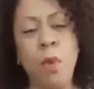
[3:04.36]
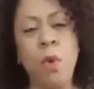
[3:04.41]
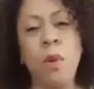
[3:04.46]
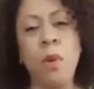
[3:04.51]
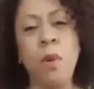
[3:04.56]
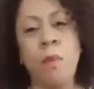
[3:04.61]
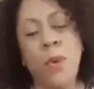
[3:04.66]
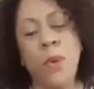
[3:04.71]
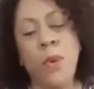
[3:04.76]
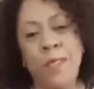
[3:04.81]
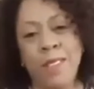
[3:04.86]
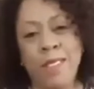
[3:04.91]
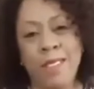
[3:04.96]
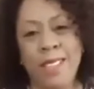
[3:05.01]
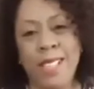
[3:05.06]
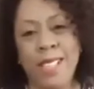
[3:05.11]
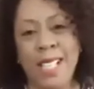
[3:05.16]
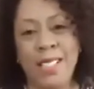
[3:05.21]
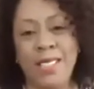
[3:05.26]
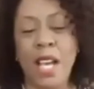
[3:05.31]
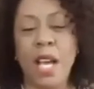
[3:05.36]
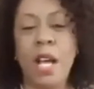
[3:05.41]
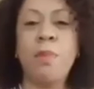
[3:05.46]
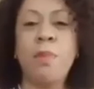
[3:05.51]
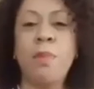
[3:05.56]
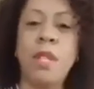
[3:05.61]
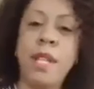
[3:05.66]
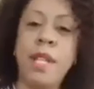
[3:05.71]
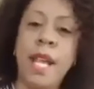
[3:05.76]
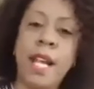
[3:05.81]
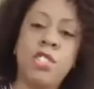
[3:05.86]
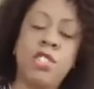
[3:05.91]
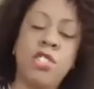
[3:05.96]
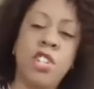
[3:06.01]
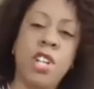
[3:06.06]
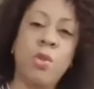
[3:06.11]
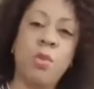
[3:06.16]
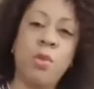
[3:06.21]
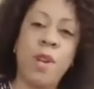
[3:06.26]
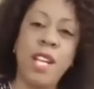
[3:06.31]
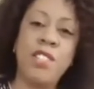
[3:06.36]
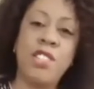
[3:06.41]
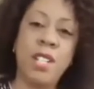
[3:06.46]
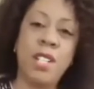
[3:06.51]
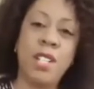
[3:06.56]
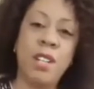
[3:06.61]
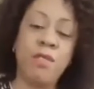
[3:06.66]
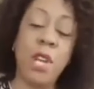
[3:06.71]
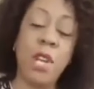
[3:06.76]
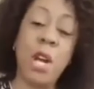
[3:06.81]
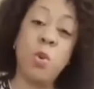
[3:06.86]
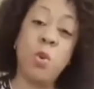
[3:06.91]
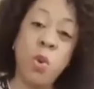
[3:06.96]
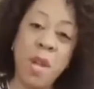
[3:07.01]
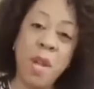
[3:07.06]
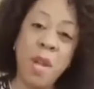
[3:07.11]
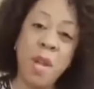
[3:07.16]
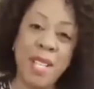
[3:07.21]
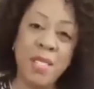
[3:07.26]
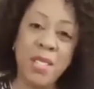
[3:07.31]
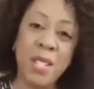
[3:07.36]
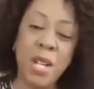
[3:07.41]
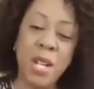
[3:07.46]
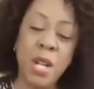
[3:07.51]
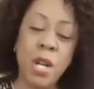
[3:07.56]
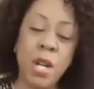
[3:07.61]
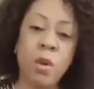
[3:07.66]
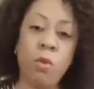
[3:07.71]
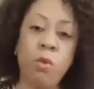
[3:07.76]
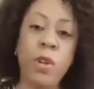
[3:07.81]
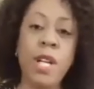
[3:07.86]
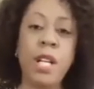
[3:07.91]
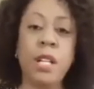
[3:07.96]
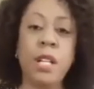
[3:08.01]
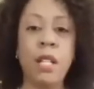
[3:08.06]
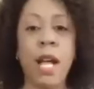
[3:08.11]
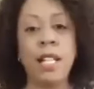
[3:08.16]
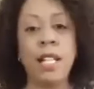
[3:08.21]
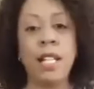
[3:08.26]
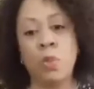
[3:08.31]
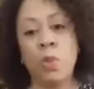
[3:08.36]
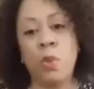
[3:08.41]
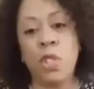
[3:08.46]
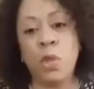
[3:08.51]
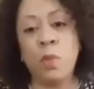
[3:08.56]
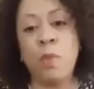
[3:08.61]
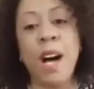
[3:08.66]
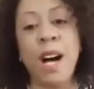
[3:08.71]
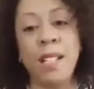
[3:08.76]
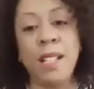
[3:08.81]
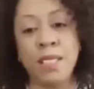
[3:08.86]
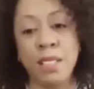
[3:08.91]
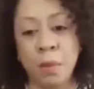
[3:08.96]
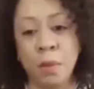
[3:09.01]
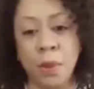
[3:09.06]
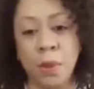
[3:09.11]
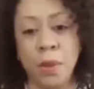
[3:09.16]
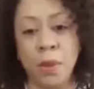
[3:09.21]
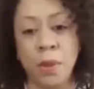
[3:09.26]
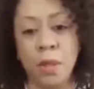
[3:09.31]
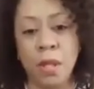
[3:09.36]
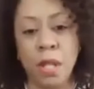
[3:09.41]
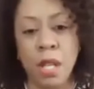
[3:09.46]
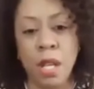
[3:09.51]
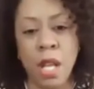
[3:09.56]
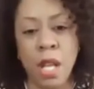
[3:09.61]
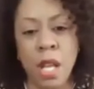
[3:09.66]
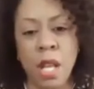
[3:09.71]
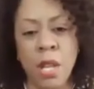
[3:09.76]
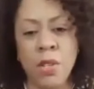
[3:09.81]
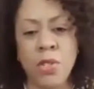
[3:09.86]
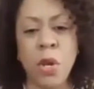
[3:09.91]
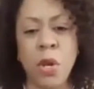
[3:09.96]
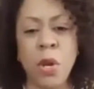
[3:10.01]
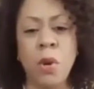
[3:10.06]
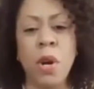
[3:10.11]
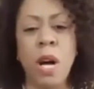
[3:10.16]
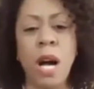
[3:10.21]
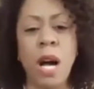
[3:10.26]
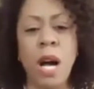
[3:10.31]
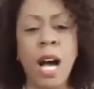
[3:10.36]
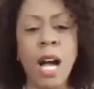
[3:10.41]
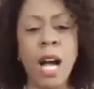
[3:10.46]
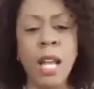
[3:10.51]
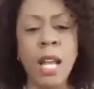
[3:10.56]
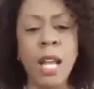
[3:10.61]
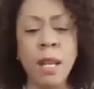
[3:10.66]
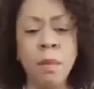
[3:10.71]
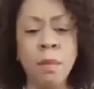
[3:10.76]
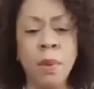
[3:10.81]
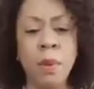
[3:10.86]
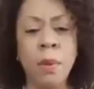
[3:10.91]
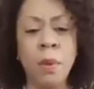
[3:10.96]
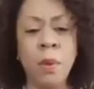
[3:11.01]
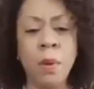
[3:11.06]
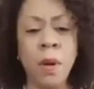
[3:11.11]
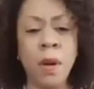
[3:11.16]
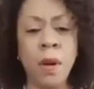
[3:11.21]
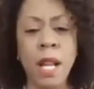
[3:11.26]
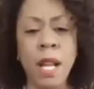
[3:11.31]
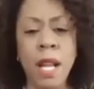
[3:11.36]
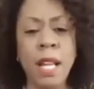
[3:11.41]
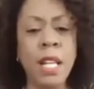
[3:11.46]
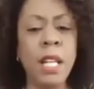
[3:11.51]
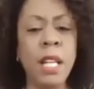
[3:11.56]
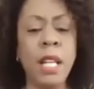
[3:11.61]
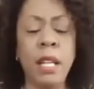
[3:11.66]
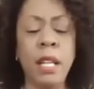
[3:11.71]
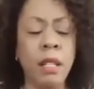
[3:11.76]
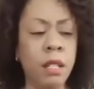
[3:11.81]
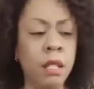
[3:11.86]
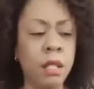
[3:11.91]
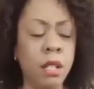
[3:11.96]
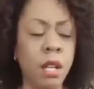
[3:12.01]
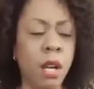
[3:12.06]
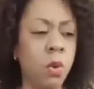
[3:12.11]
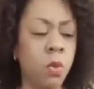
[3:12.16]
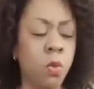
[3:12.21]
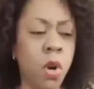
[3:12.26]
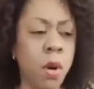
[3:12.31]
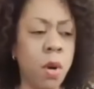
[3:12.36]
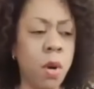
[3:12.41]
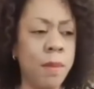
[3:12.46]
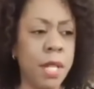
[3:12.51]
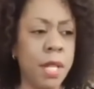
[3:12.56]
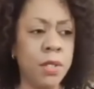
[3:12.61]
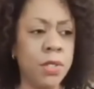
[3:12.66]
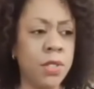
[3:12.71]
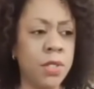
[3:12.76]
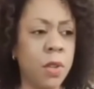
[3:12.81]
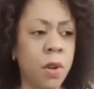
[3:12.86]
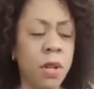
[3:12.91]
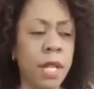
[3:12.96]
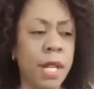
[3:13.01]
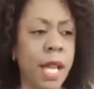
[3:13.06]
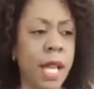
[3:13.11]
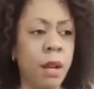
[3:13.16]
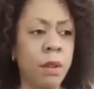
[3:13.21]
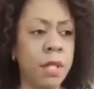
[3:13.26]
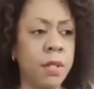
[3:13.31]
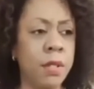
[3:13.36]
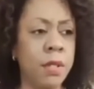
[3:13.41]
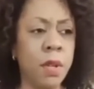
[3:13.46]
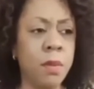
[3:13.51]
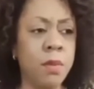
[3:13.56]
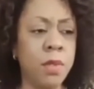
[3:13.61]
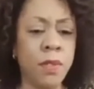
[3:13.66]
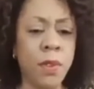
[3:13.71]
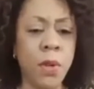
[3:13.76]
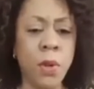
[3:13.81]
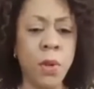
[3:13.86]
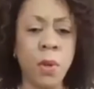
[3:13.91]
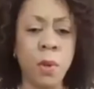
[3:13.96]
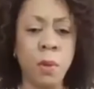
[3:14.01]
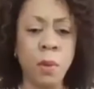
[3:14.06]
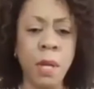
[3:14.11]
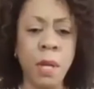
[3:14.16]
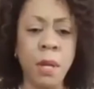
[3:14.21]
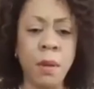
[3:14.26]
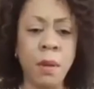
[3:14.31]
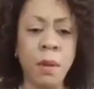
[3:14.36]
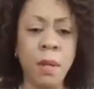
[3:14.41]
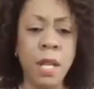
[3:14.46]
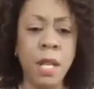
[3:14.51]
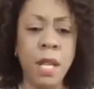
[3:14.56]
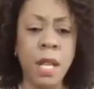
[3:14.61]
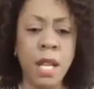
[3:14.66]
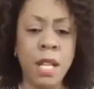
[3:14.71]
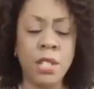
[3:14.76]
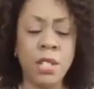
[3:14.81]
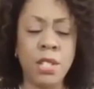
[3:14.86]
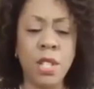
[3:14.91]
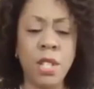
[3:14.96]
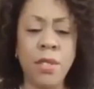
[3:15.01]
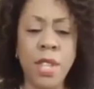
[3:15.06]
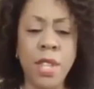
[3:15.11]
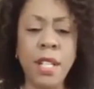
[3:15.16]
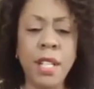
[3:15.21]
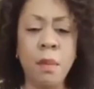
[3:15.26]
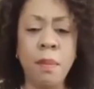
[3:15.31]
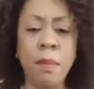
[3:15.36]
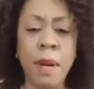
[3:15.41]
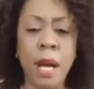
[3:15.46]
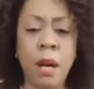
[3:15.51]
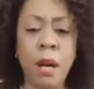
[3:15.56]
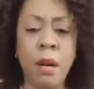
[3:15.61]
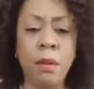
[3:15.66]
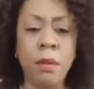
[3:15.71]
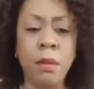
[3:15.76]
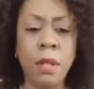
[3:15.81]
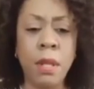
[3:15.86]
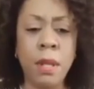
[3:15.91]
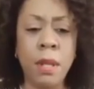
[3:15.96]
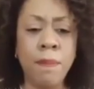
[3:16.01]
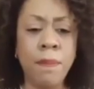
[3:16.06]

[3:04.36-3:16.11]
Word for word: more importantly, to help the next generation of young women realize what's possible. So I implore any young woman starting out in terms of her career is to think about